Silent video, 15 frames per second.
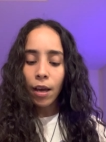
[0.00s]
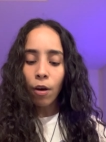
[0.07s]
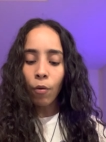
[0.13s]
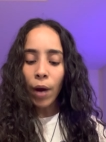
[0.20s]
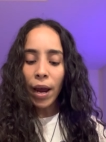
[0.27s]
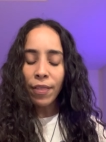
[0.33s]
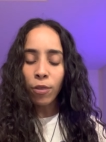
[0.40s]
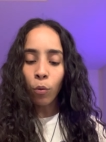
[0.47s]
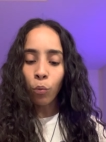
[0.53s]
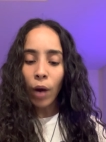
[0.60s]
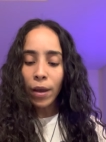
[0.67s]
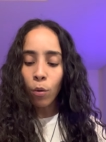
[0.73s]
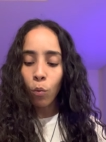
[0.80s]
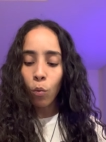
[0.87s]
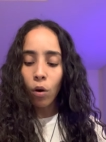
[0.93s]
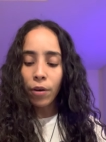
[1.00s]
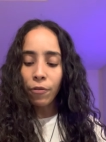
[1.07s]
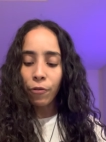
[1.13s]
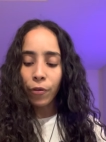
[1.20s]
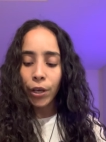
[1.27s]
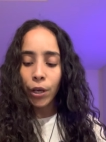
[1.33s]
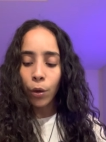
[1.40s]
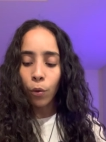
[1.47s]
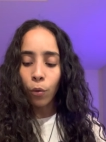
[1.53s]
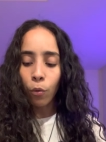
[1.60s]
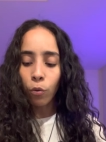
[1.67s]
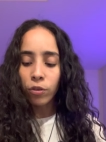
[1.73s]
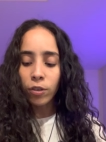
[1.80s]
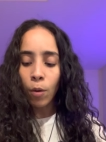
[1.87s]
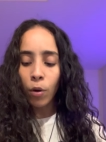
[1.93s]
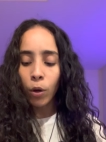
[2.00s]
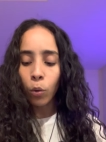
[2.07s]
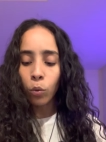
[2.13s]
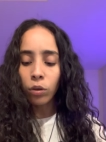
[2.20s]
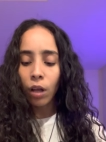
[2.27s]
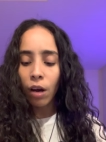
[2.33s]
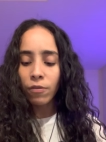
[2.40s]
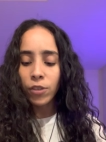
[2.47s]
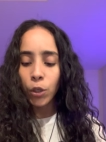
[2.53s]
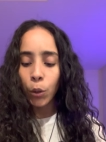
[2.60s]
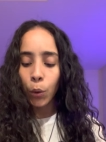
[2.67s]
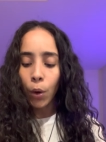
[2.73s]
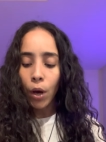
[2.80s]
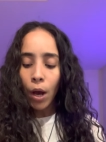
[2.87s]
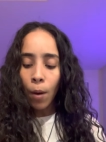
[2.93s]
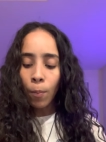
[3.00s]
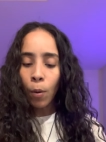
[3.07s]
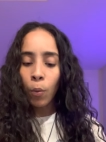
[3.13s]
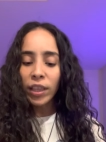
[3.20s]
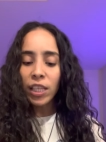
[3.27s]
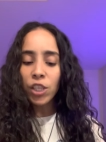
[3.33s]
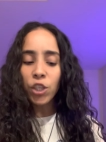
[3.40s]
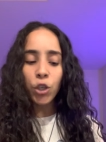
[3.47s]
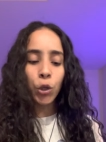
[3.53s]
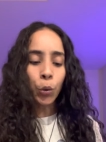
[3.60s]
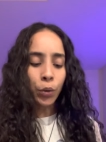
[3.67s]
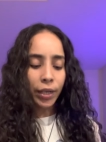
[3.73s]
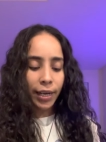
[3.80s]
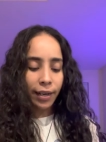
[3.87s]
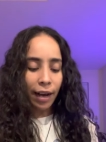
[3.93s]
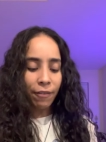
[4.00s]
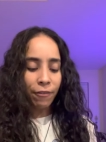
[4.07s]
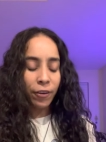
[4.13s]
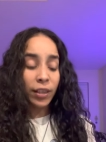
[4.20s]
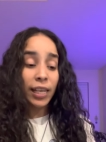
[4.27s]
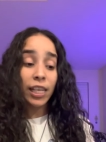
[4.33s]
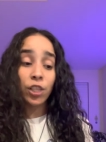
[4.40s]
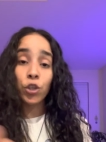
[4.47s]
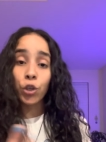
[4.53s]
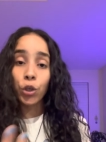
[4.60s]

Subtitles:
All right. The right one for you. Someone who loves you. But with this union, I feel like it's